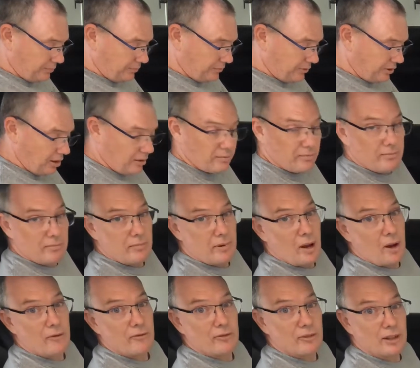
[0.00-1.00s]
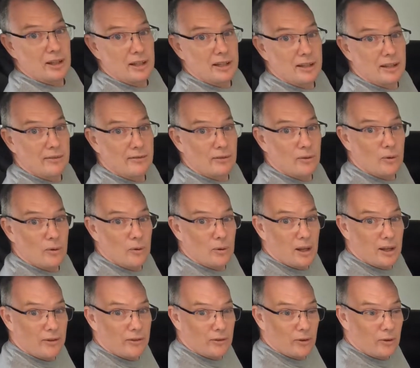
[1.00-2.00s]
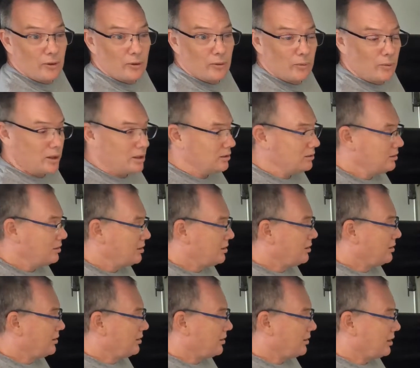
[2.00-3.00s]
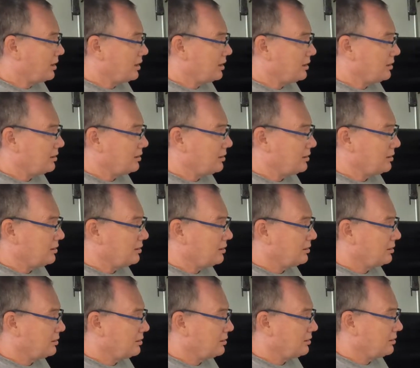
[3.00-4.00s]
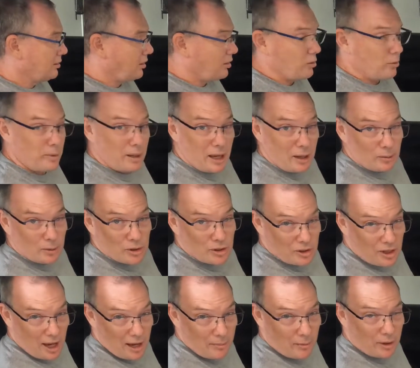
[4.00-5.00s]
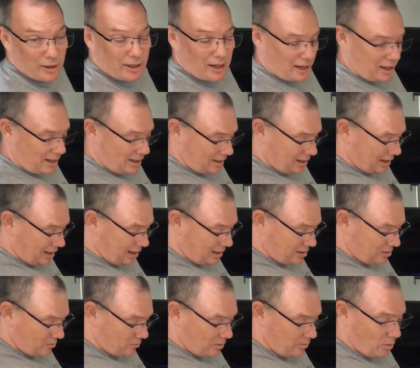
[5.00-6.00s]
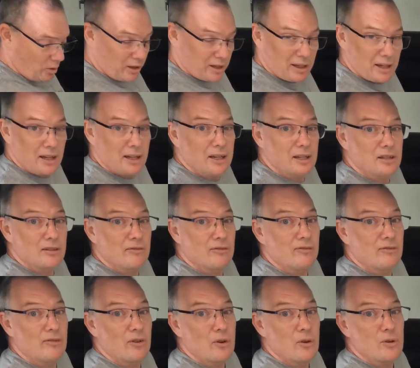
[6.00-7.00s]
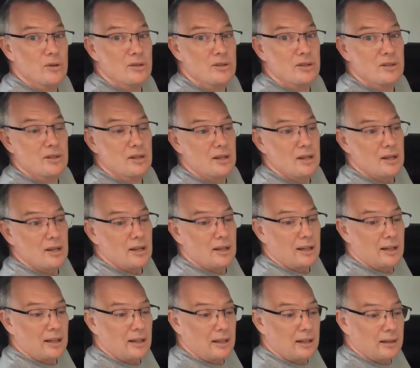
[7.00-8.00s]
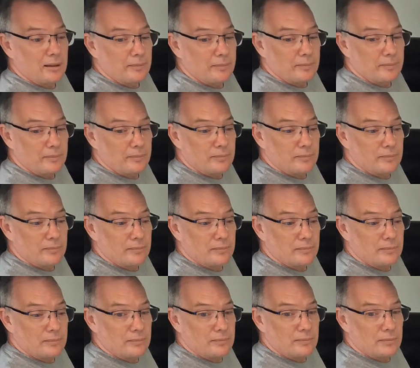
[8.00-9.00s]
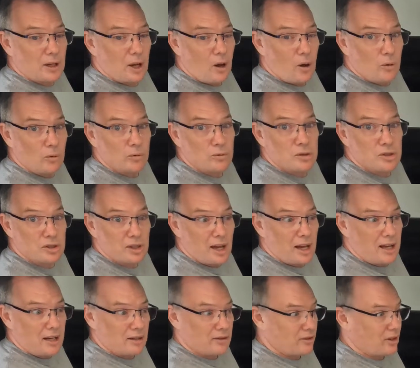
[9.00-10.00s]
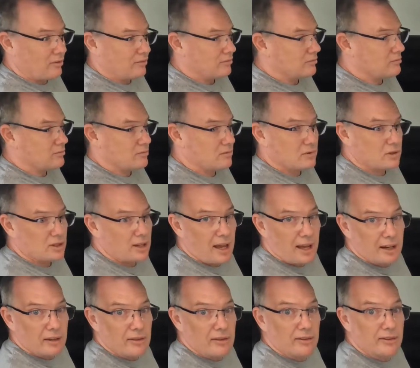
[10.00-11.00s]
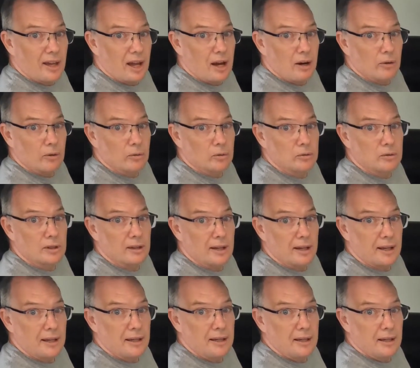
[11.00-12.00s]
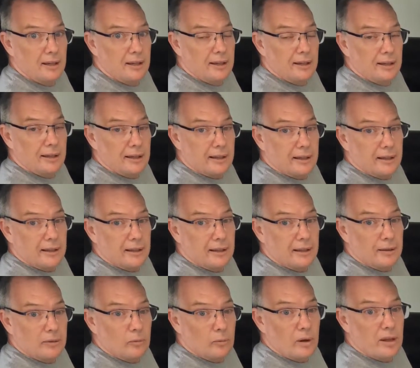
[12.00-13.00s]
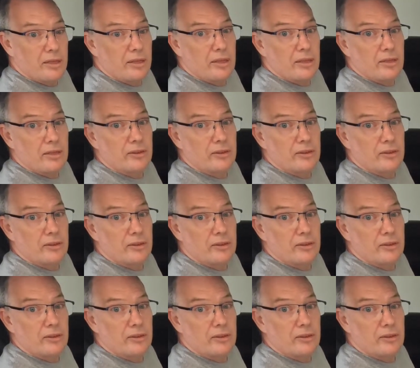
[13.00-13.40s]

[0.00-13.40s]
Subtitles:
So hopefully, if all has gone well, then I'll be able to start my car, and we might get its first cold start, because I haven't started this car at all today, with the